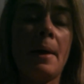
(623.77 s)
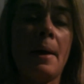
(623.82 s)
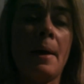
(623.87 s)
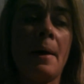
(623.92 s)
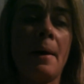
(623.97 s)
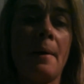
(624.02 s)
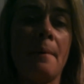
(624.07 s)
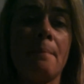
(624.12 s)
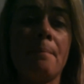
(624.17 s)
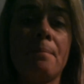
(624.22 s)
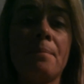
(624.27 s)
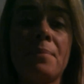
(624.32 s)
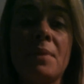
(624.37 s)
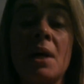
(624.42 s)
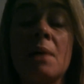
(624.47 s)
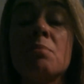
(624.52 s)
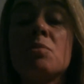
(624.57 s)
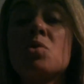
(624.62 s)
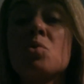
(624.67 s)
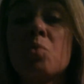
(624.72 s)

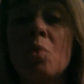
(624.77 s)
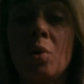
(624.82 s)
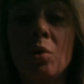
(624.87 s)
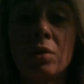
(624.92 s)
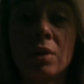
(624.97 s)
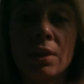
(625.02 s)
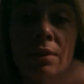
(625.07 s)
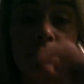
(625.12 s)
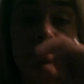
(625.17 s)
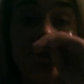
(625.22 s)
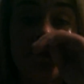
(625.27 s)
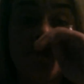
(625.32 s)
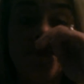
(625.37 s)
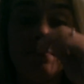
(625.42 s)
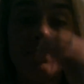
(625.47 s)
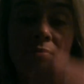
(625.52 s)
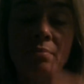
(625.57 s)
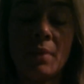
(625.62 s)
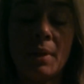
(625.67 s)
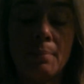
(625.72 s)
I'm swollen,
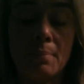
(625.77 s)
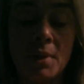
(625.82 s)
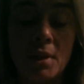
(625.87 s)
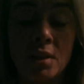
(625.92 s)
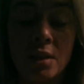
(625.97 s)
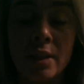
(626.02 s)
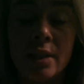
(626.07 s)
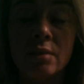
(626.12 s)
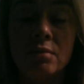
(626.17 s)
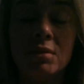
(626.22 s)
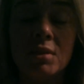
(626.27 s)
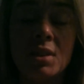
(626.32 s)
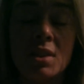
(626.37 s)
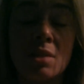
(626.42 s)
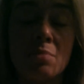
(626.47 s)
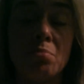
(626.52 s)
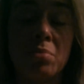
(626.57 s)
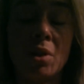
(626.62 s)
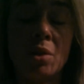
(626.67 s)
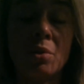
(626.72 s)
my belly
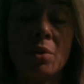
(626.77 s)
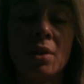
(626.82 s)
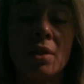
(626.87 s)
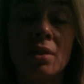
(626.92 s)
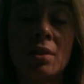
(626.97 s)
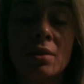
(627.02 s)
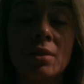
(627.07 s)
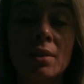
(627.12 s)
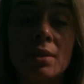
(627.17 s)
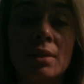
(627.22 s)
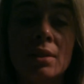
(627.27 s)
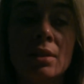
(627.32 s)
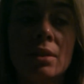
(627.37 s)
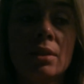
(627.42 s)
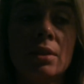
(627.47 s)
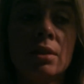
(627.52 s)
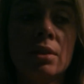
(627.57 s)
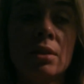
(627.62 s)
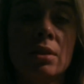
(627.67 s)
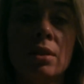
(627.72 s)
is bloated,
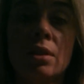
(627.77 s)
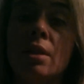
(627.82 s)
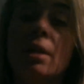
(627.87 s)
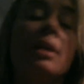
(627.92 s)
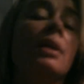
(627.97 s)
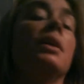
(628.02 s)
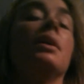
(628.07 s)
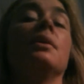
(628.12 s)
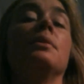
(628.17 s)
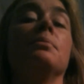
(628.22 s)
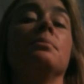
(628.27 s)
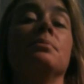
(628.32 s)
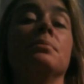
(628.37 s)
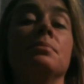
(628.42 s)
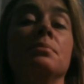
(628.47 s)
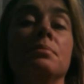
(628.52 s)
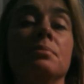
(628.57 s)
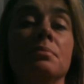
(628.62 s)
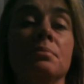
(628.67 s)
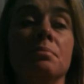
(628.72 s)

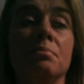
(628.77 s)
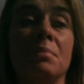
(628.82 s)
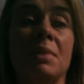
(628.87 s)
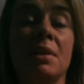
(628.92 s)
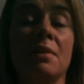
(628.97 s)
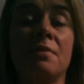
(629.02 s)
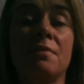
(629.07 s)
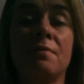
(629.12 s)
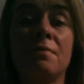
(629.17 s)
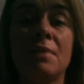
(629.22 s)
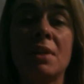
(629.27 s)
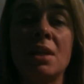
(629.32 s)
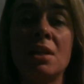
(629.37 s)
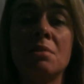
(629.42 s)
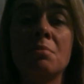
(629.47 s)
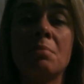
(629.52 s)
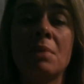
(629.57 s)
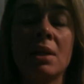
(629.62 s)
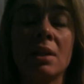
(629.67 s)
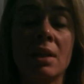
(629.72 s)
my
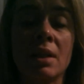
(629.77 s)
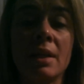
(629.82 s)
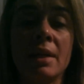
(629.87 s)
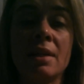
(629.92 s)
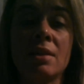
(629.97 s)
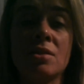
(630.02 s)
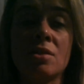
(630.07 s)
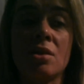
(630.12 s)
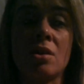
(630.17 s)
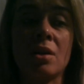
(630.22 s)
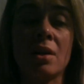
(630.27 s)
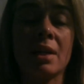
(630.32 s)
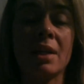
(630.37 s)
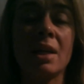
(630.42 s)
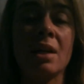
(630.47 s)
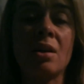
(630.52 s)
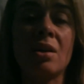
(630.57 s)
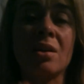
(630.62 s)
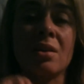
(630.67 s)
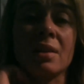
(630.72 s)
feet and my legs are, I
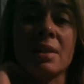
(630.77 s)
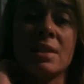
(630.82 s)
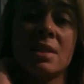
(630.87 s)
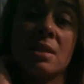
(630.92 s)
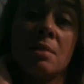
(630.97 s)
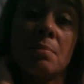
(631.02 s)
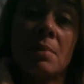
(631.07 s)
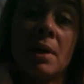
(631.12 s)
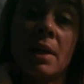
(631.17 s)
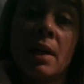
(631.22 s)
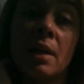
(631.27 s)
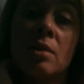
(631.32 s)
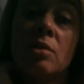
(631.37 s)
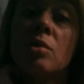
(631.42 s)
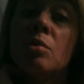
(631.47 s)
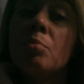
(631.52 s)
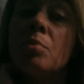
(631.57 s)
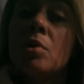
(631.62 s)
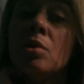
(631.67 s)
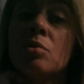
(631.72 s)
can't hardly see my
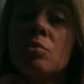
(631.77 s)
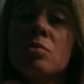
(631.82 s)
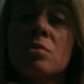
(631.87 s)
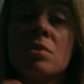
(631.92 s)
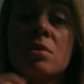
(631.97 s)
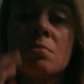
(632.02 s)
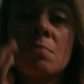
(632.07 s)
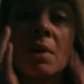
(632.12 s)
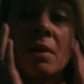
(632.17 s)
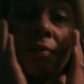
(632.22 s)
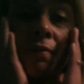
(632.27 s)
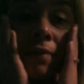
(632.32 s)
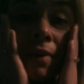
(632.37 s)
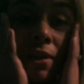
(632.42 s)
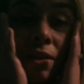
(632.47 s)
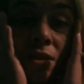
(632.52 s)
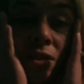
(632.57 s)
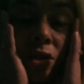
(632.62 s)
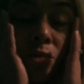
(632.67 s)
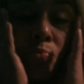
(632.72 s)
ankle bones, my
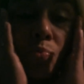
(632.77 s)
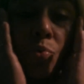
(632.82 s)
face is